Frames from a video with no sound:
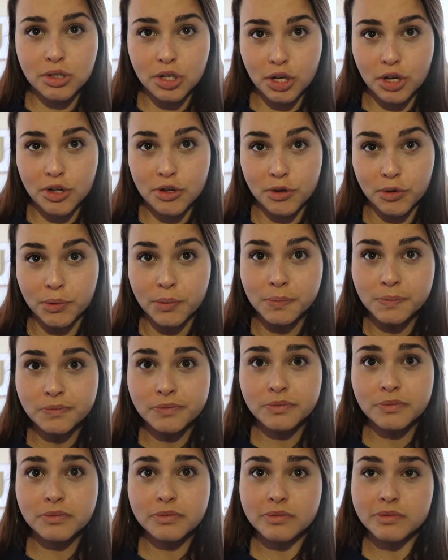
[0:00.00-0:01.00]
two.
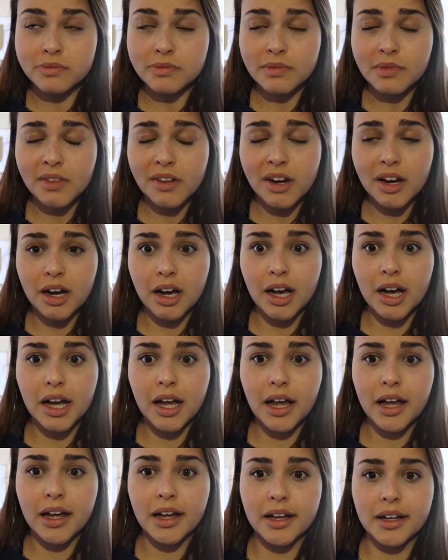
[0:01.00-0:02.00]

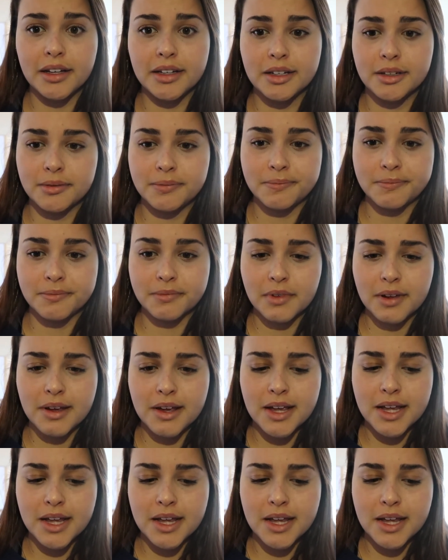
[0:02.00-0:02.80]
Um,